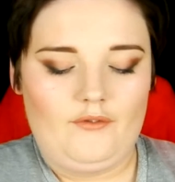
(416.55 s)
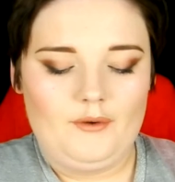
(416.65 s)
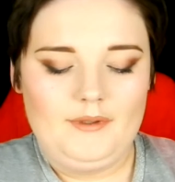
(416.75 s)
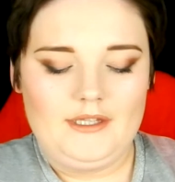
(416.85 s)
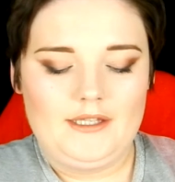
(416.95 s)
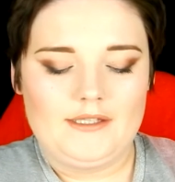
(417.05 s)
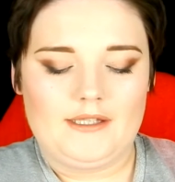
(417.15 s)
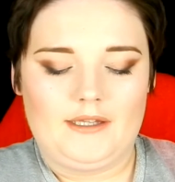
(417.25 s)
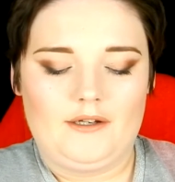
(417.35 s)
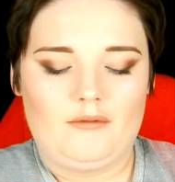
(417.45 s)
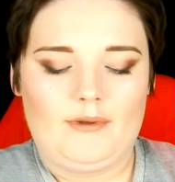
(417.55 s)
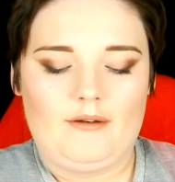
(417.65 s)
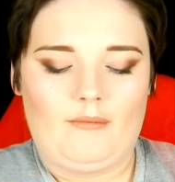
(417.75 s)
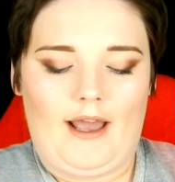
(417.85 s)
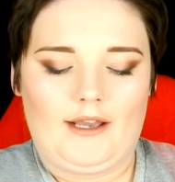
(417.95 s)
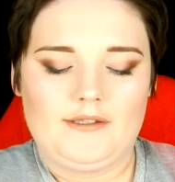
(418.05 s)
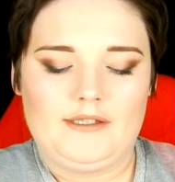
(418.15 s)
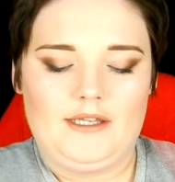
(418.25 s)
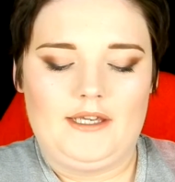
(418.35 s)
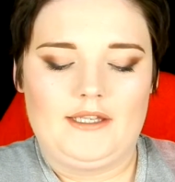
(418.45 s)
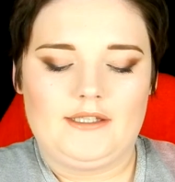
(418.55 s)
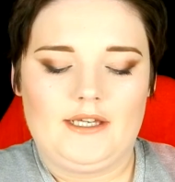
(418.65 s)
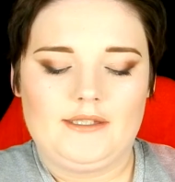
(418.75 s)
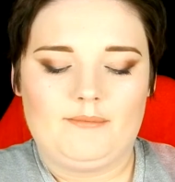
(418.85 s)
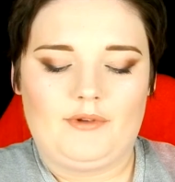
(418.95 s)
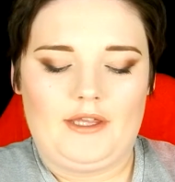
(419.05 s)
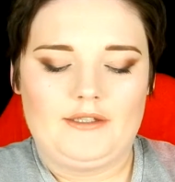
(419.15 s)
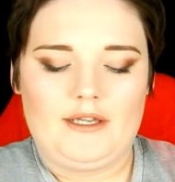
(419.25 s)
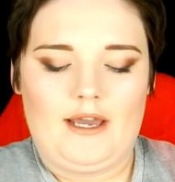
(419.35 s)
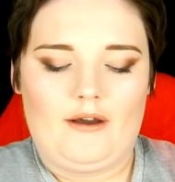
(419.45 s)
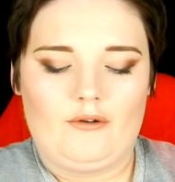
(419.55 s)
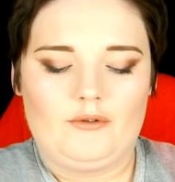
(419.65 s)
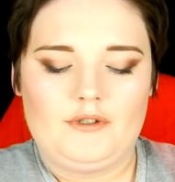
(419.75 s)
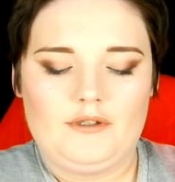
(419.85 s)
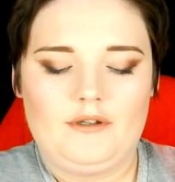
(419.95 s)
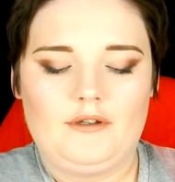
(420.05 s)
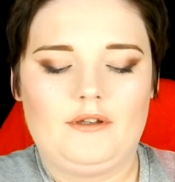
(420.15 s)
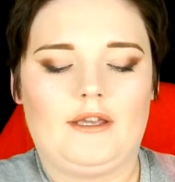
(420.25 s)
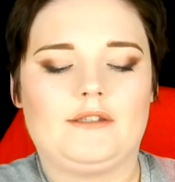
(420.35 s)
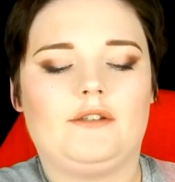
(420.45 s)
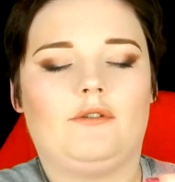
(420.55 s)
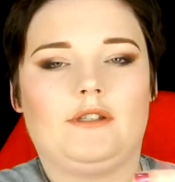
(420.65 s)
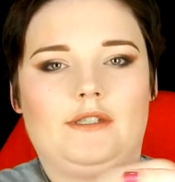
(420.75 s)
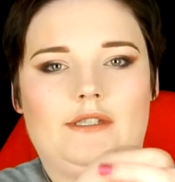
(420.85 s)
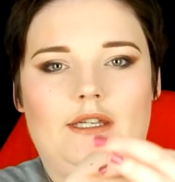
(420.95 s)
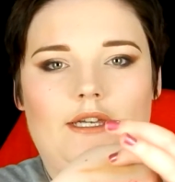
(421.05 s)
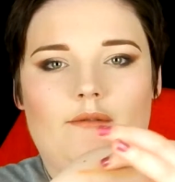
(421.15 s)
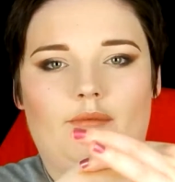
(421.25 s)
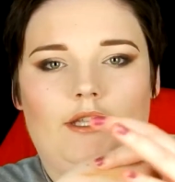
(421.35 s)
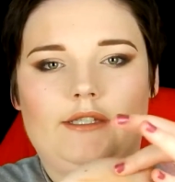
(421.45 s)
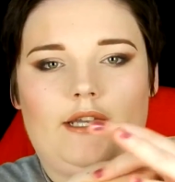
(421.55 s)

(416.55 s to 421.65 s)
formula is a little bit waxy. It does blend out, as you can see, it blends